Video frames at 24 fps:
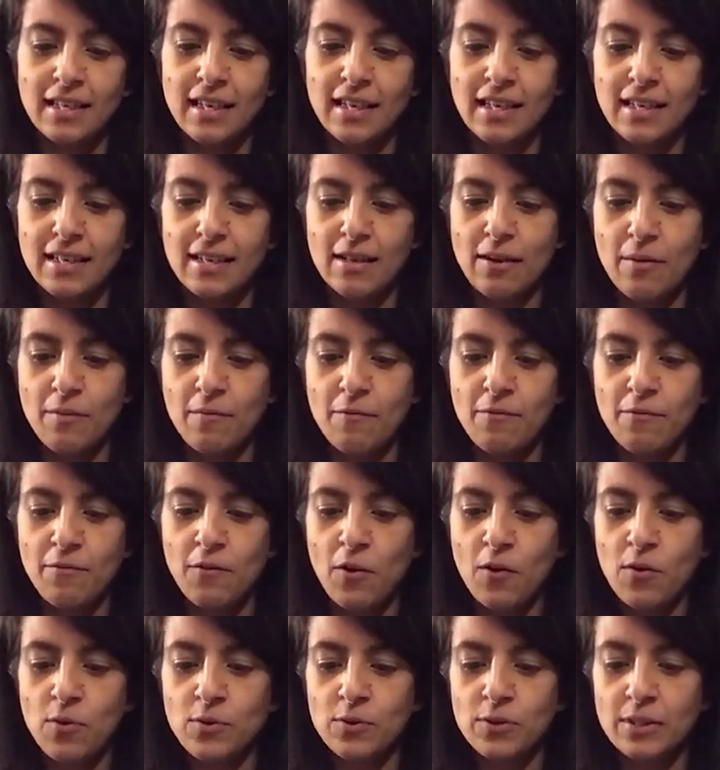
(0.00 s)
And now I'm
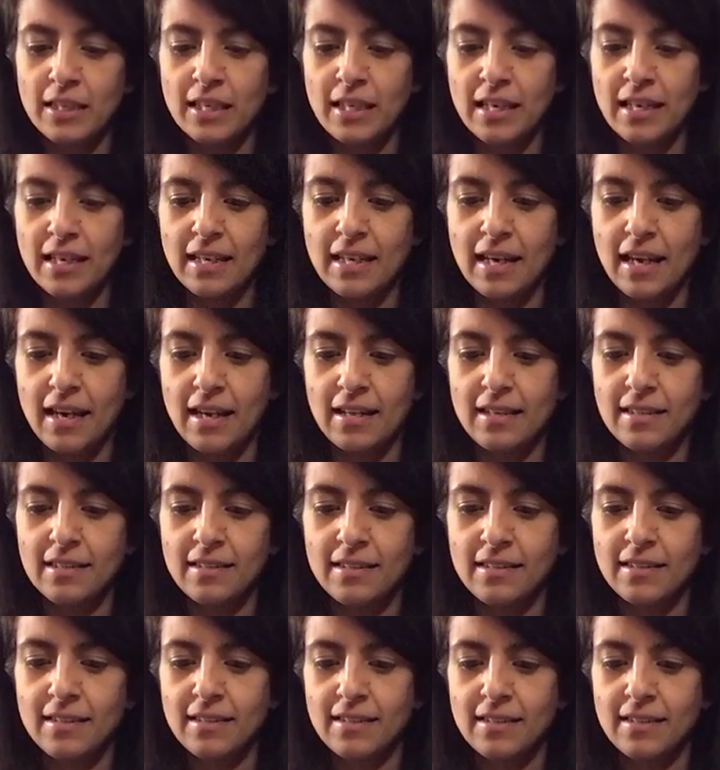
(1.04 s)
folding it again,